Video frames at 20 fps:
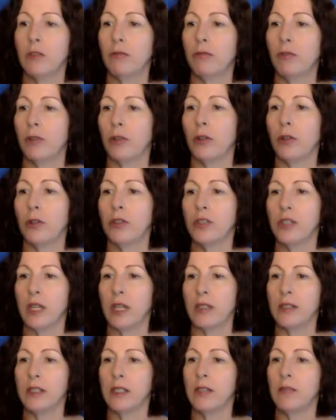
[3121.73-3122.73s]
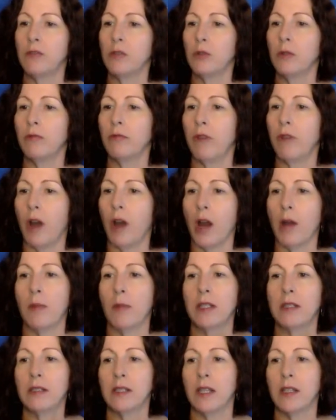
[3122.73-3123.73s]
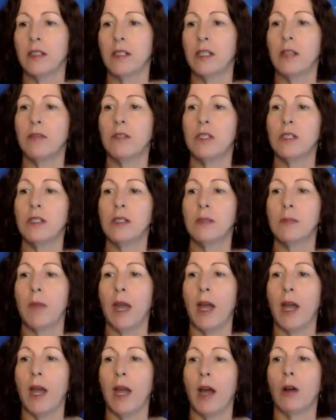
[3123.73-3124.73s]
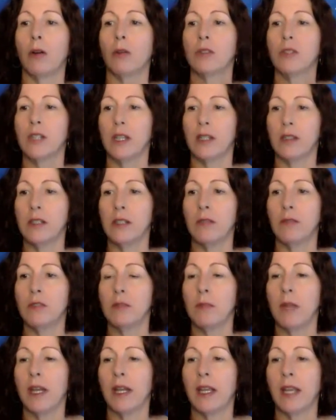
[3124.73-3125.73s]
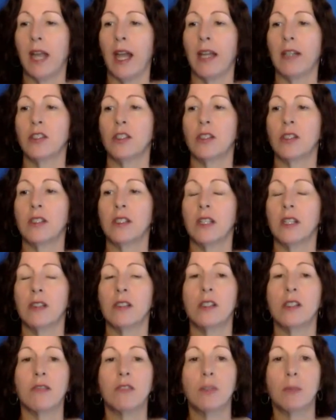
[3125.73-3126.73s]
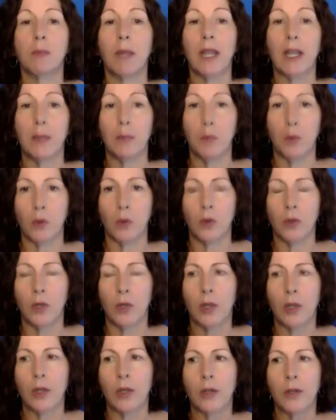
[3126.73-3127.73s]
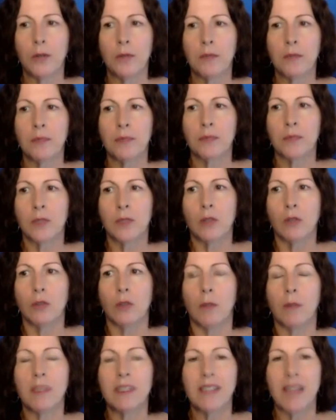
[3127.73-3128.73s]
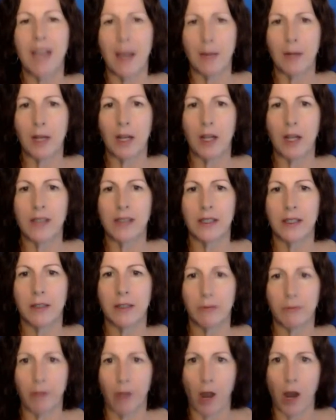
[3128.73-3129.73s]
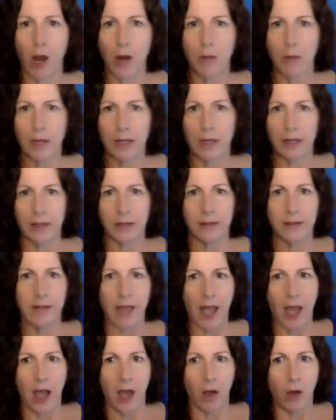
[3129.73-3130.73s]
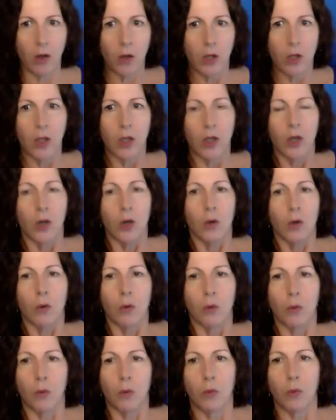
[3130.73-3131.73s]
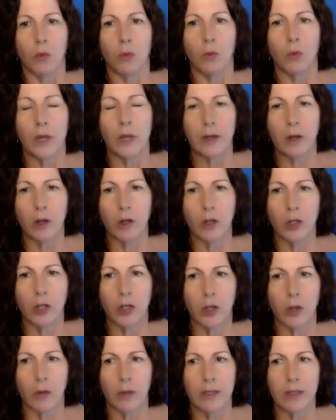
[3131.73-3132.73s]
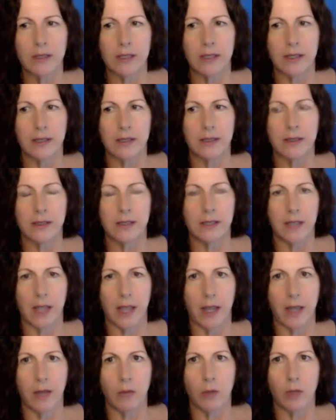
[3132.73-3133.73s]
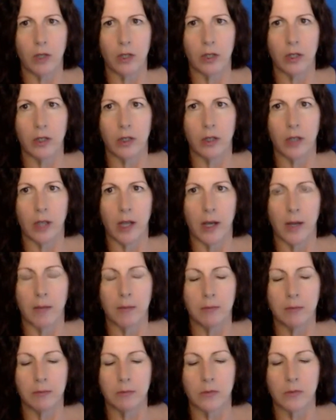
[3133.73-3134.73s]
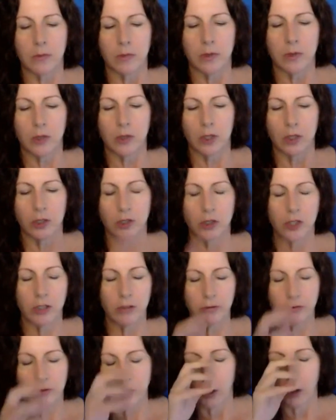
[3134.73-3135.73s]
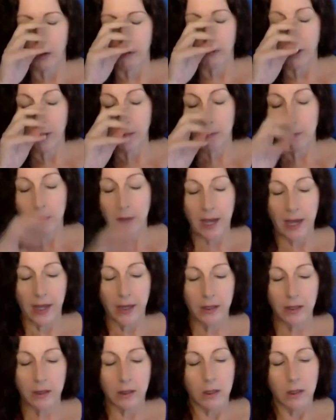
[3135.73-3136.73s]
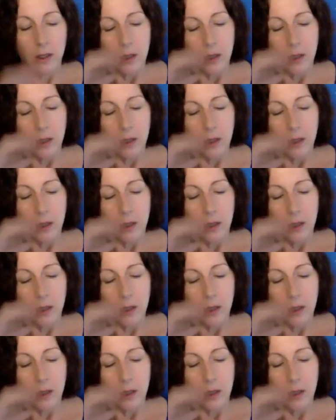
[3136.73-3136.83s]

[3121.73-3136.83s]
food, sensitive to environment, sensitive to smell, sensitive to medication, sensitive to people, not metabolizing the environment. Now, we're not going to go into this today. We're going to shift over, but